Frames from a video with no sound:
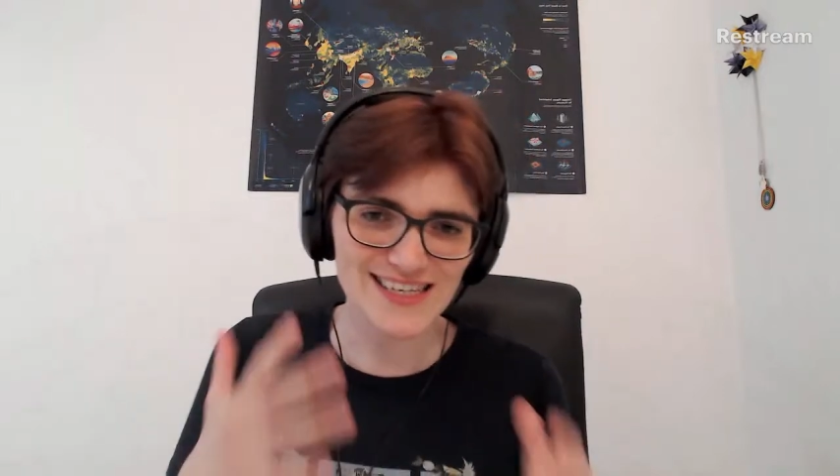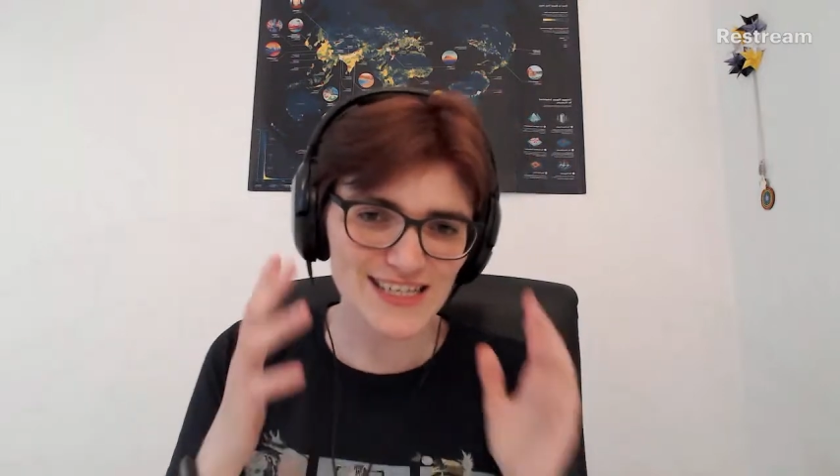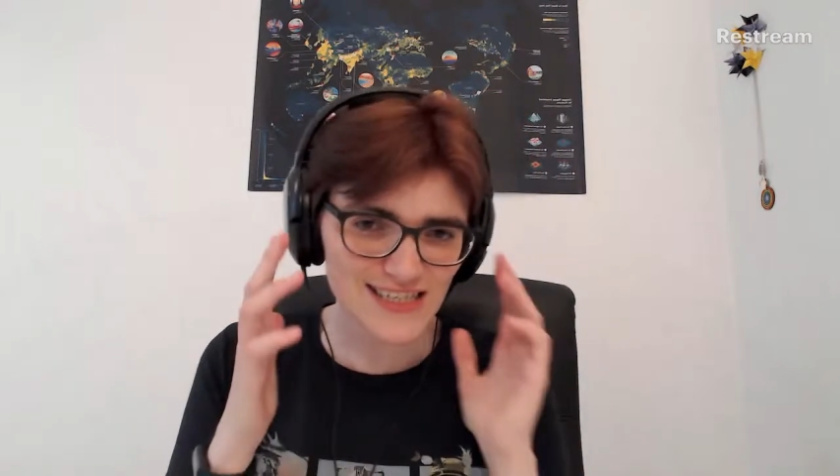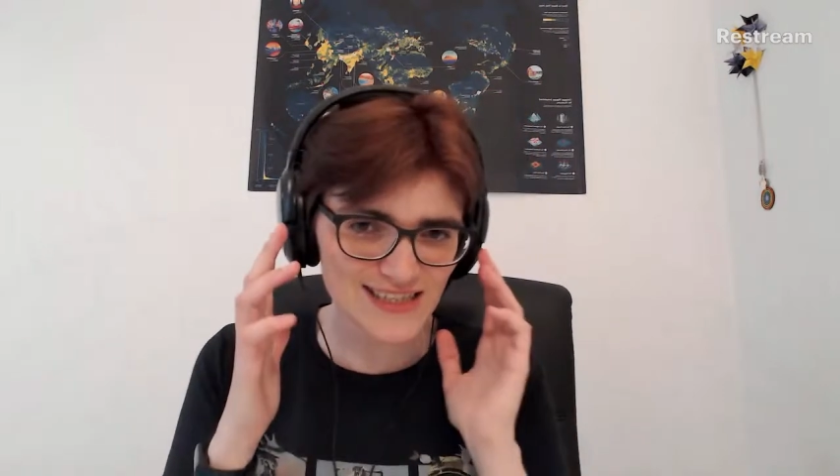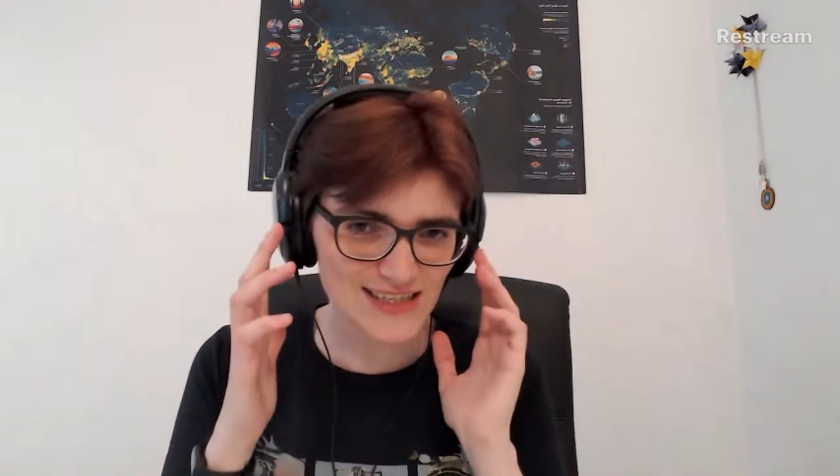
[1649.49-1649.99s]
It
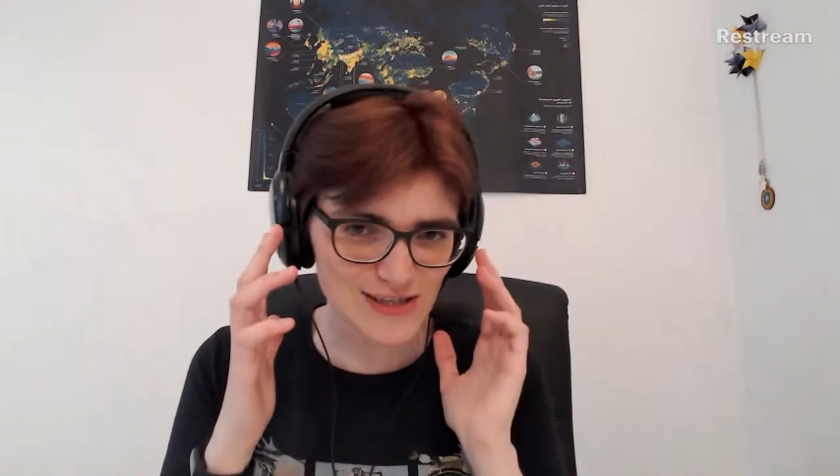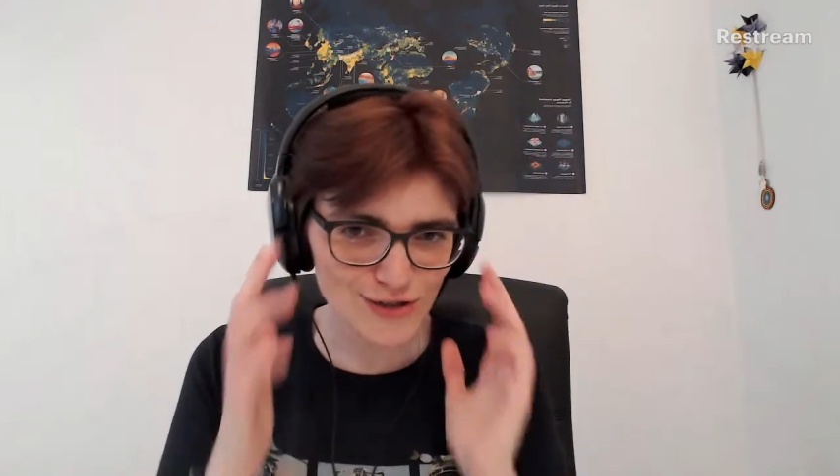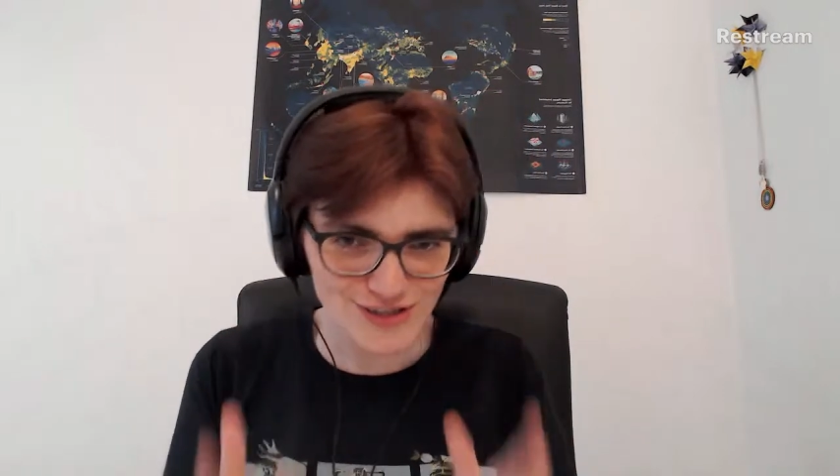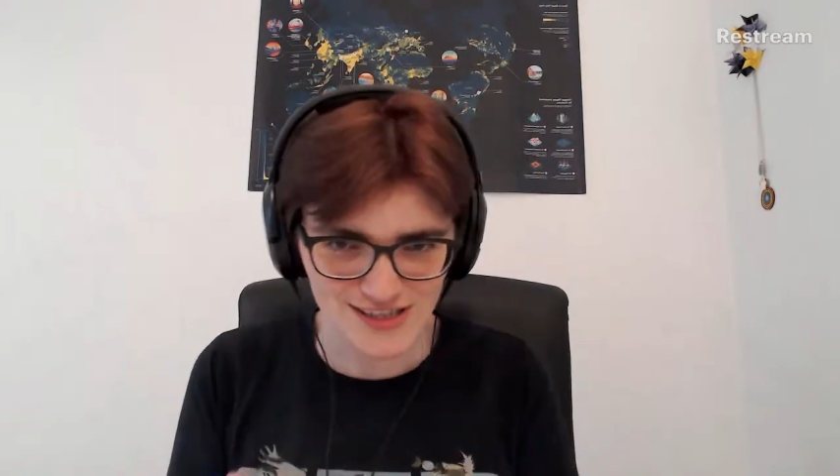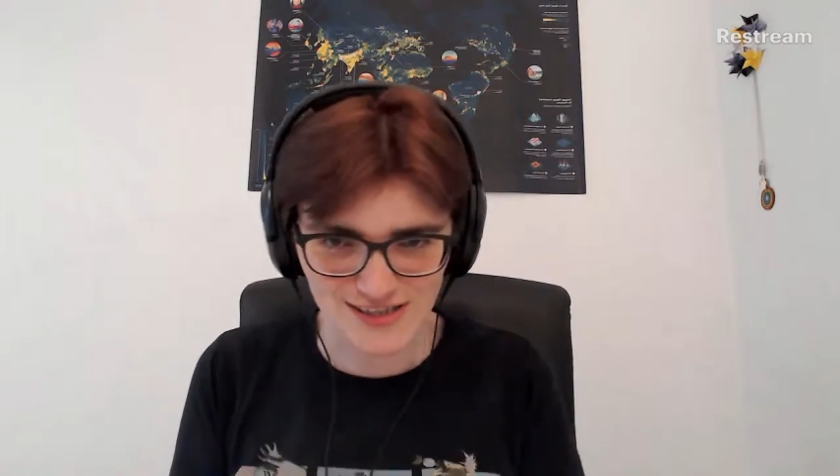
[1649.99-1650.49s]
is
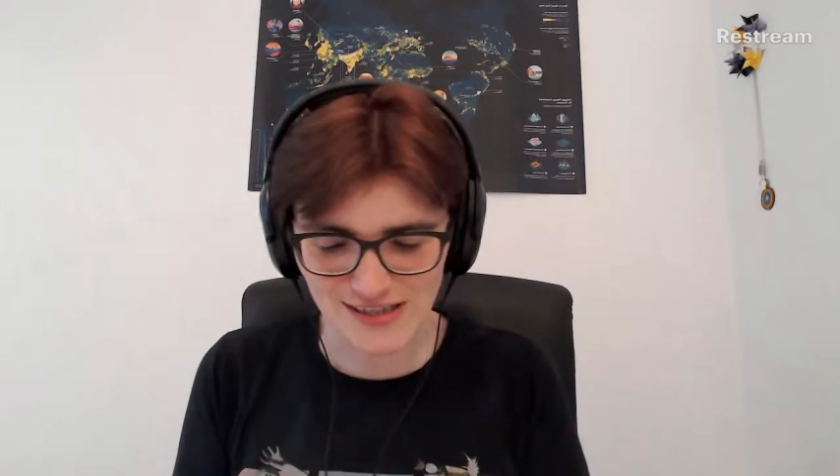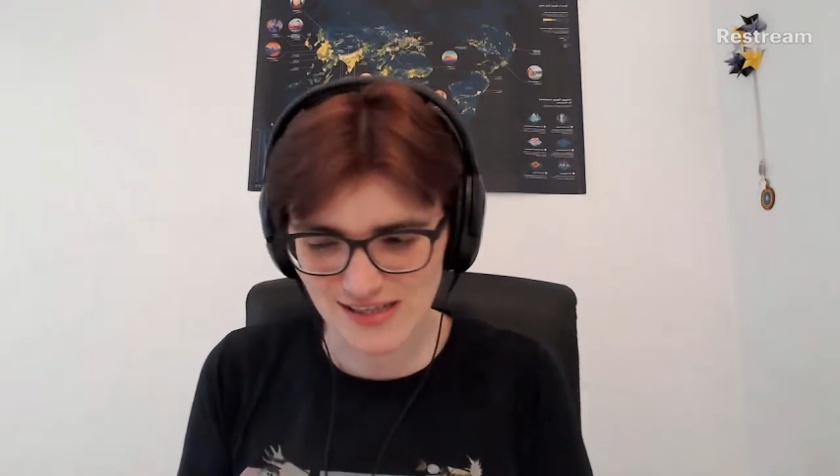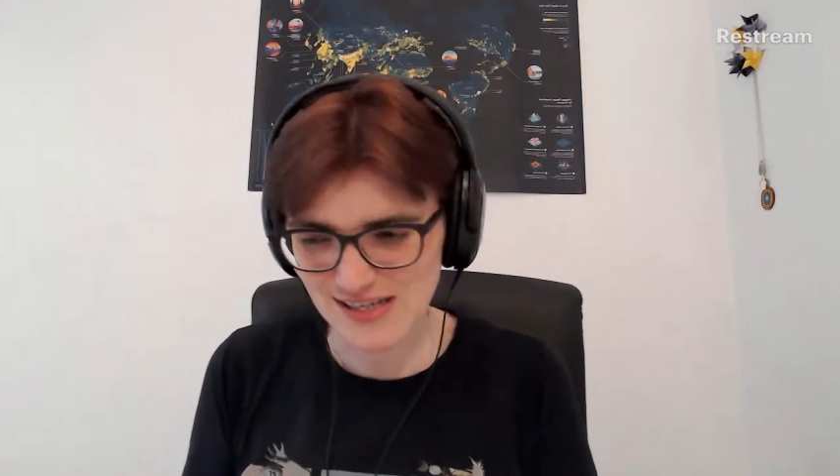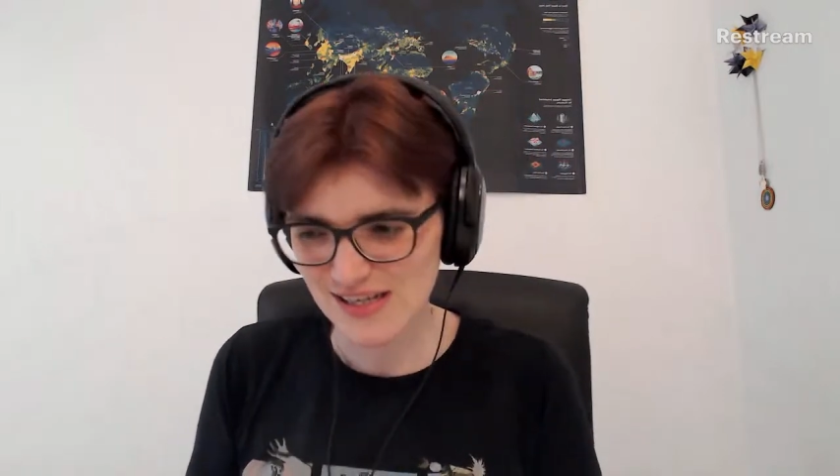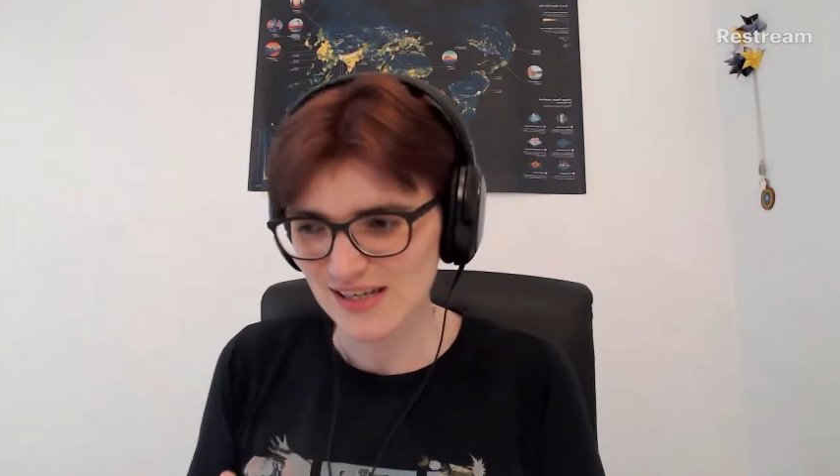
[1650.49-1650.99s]

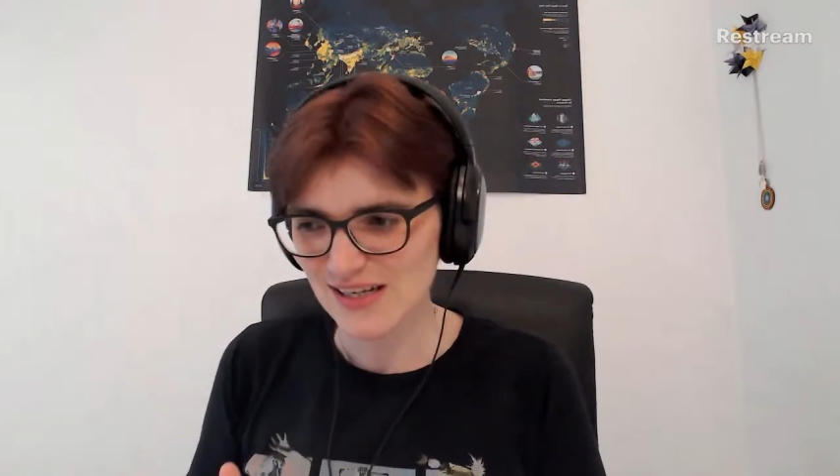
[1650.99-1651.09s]
nonsense.